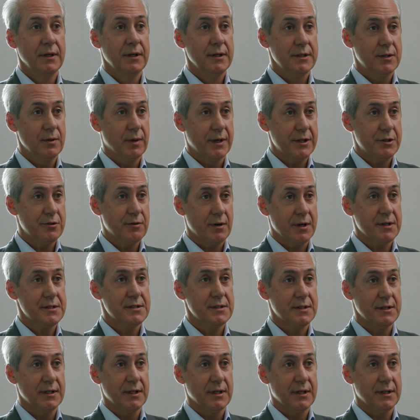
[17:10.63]
do I
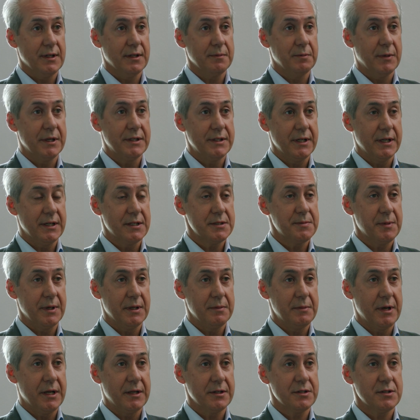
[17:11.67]
trust that my data is being
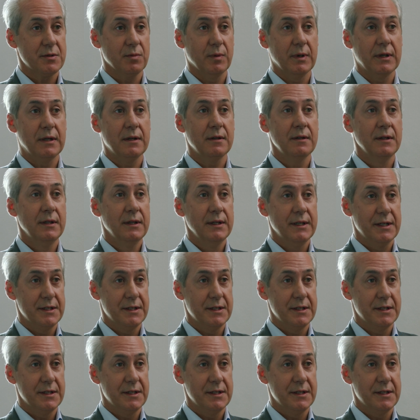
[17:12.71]
managed well?